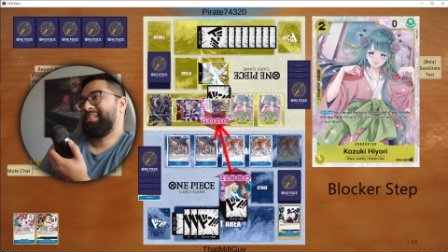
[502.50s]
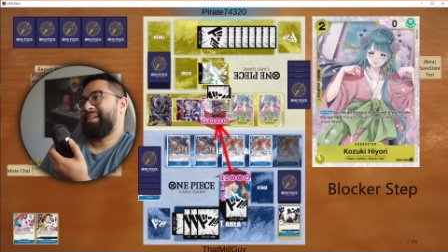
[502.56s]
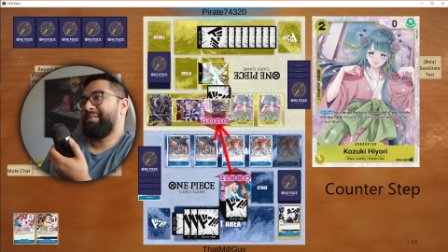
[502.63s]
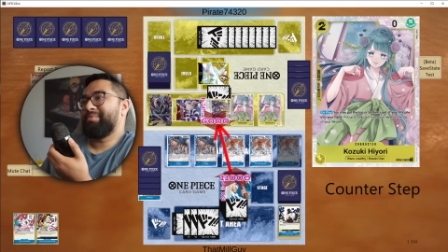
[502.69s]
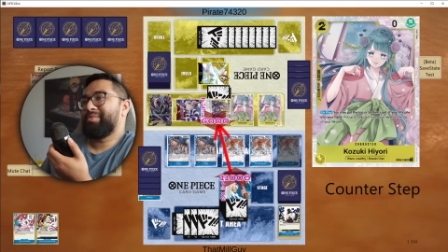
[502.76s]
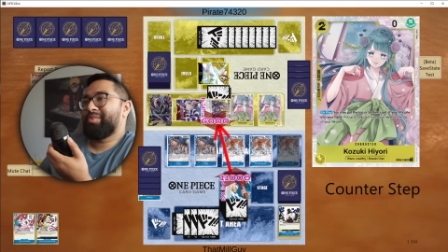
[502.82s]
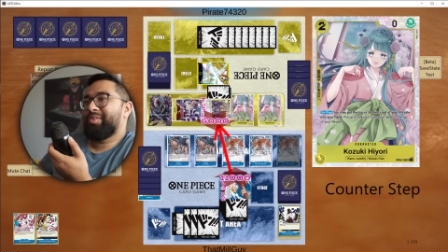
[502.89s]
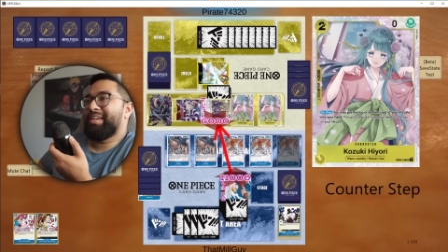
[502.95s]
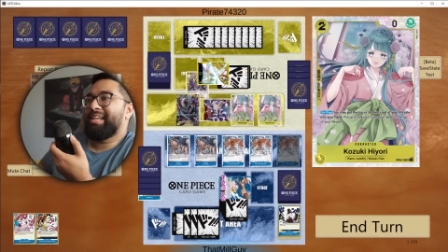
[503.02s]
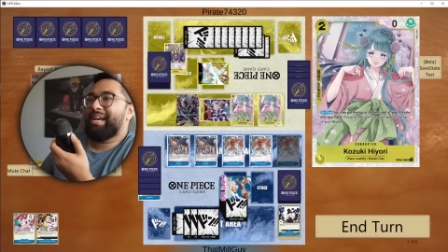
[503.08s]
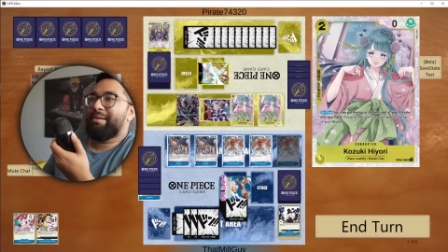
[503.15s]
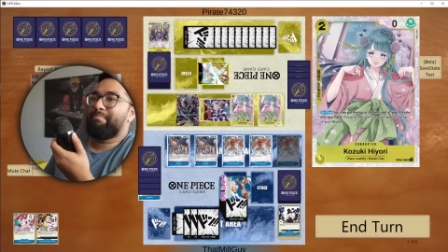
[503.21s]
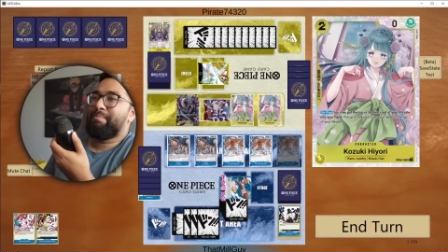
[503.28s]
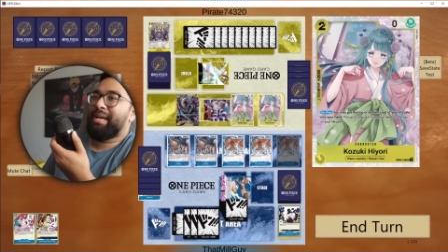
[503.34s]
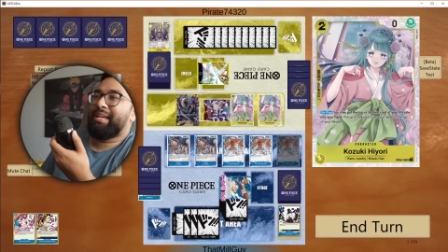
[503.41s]
I'm still gonna
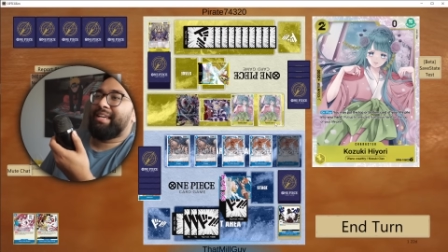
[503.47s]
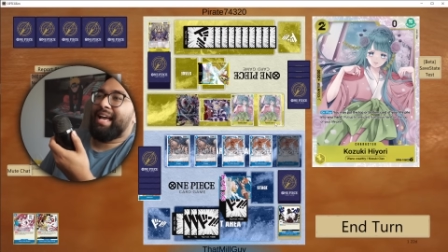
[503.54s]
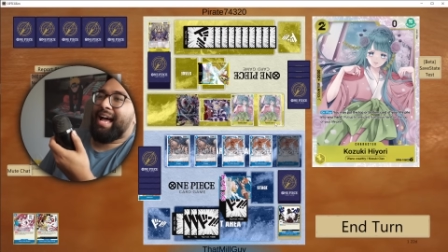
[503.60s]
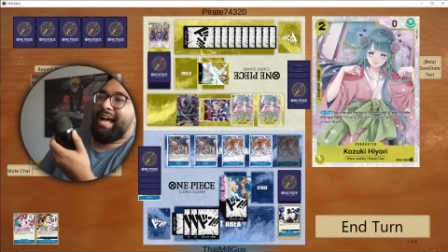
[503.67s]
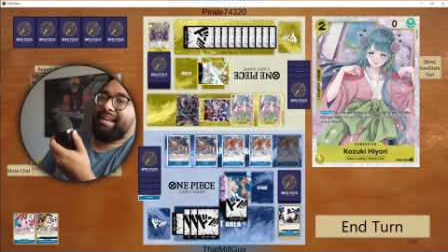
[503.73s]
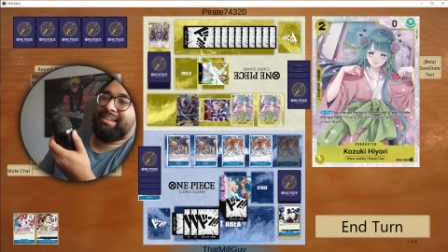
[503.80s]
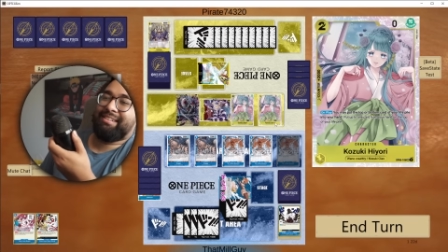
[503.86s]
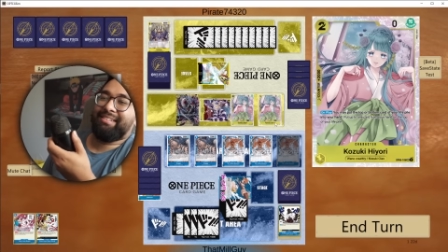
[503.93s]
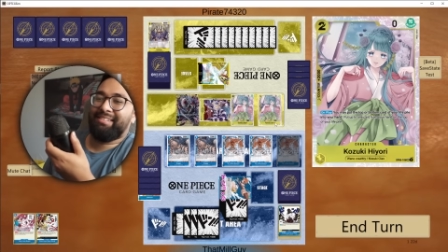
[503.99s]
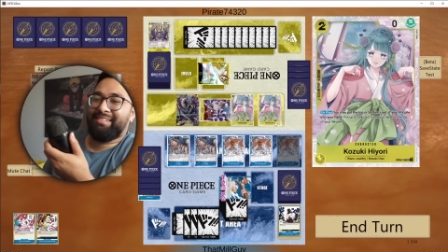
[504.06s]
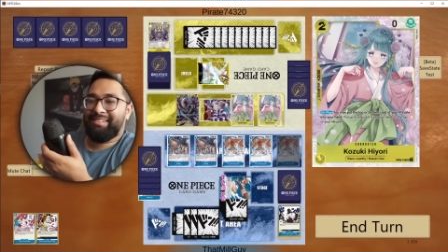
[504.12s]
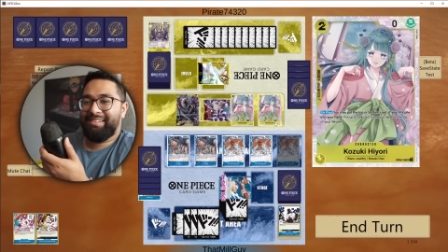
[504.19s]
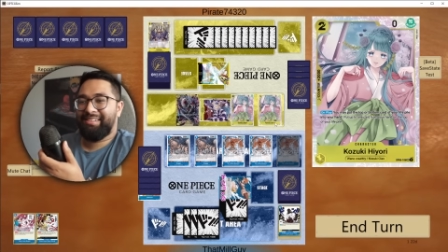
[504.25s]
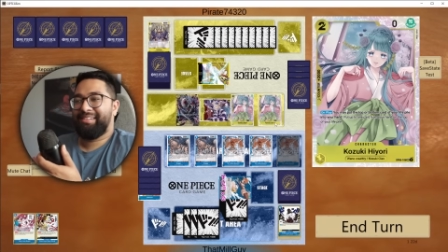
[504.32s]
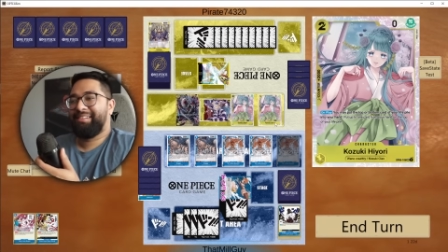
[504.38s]
have Big Gat.
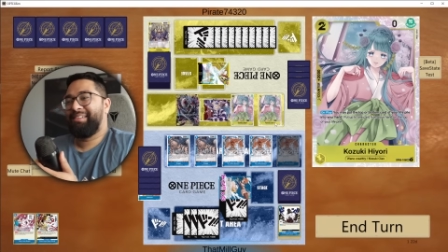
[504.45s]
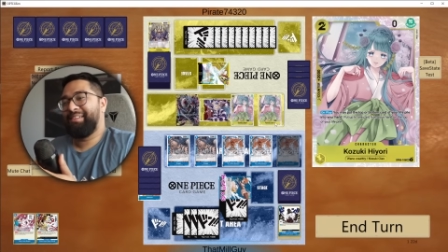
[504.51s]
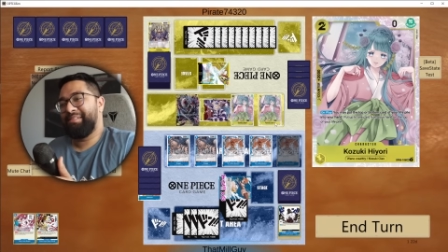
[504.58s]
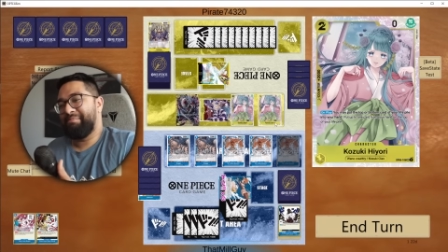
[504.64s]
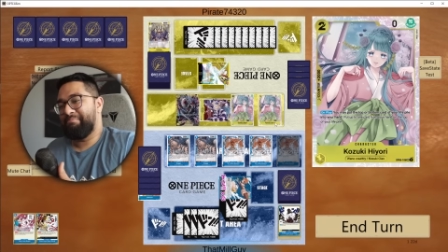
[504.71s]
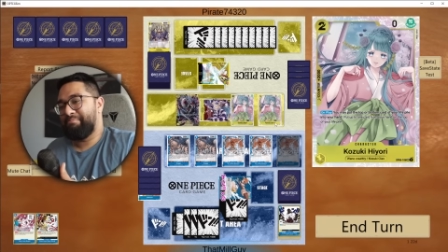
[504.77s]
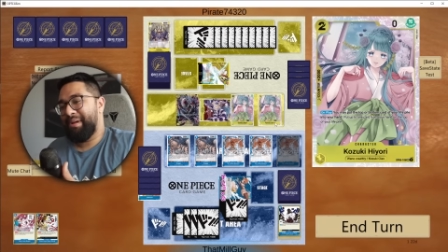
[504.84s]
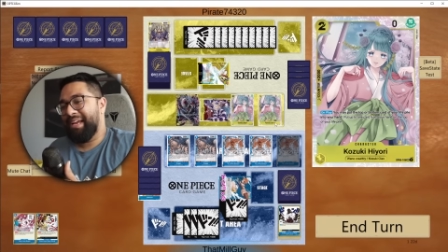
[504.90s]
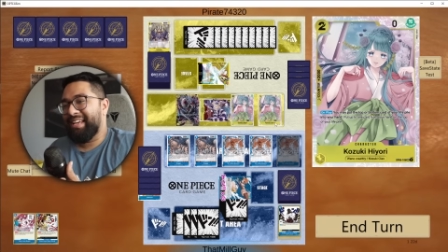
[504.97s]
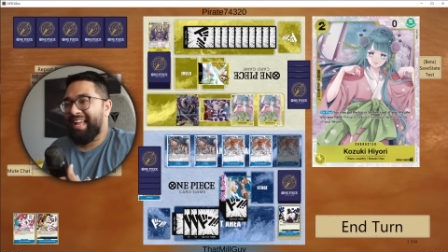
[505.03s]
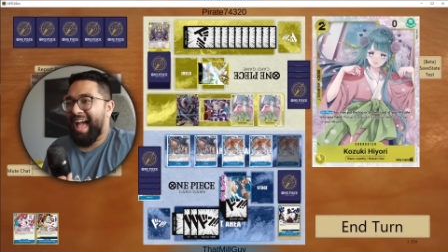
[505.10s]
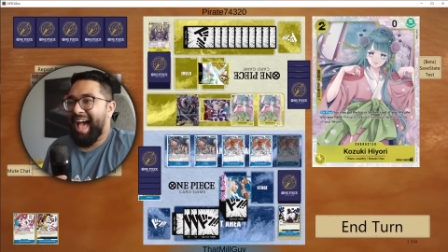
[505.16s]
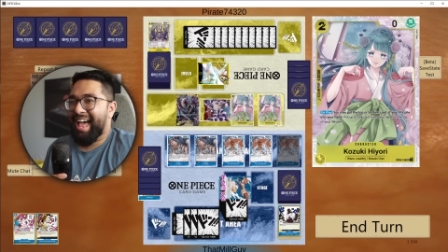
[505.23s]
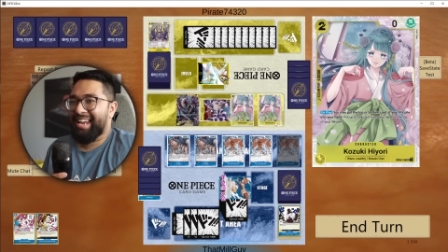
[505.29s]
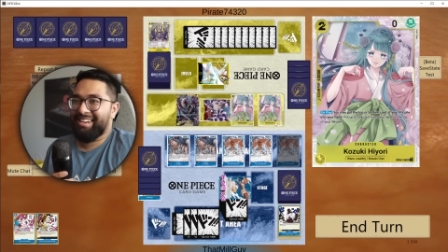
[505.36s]
Big
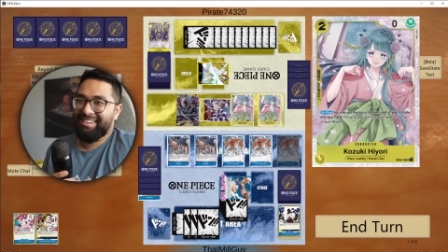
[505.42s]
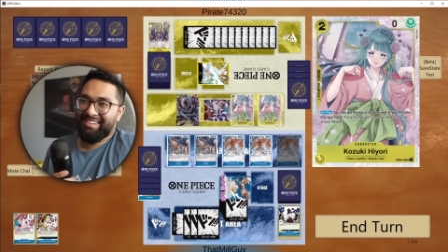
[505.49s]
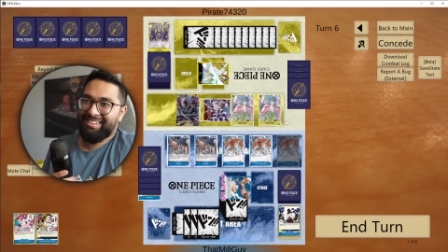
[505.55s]
Gat.